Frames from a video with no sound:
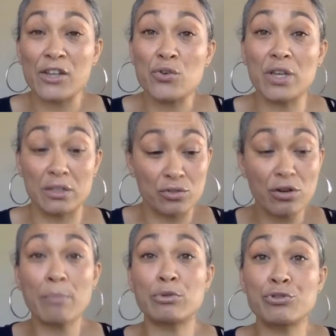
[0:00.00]
you can
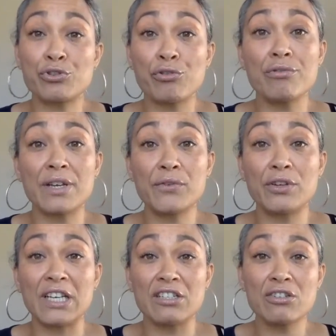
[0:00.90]
troubleshoot if
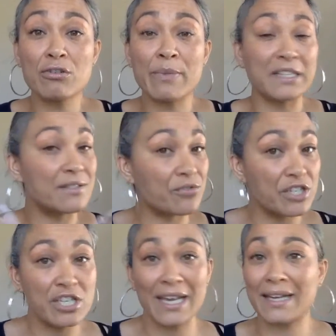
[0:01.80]
you need to by
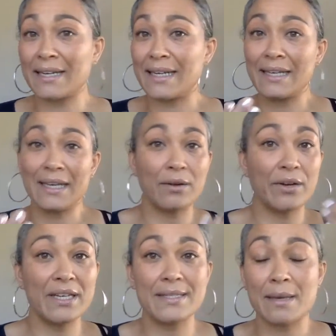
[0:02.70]
stretching out any
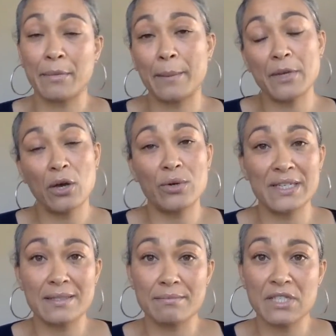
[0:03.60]
areas that might be holding
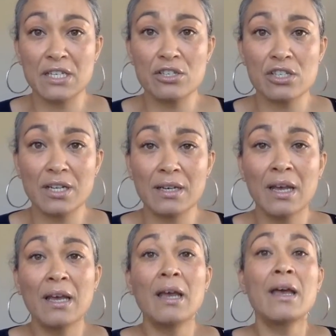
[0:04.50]
some tension.
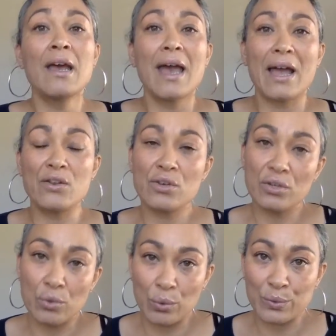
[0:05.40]
And you
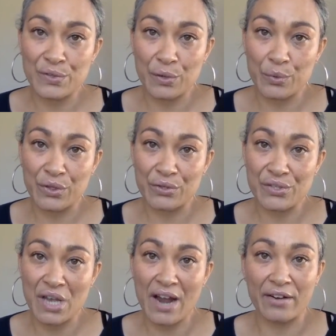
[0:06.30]
can also, with your
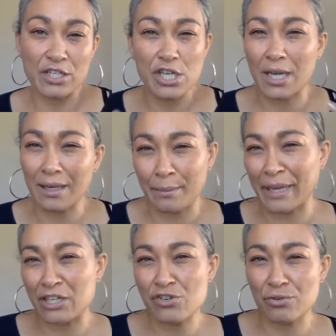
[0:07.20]
siren, check in and
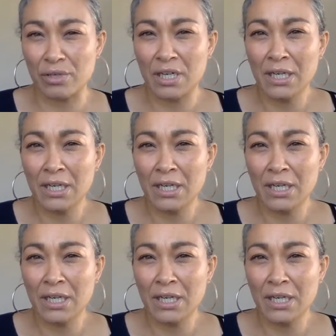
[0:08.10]
make sure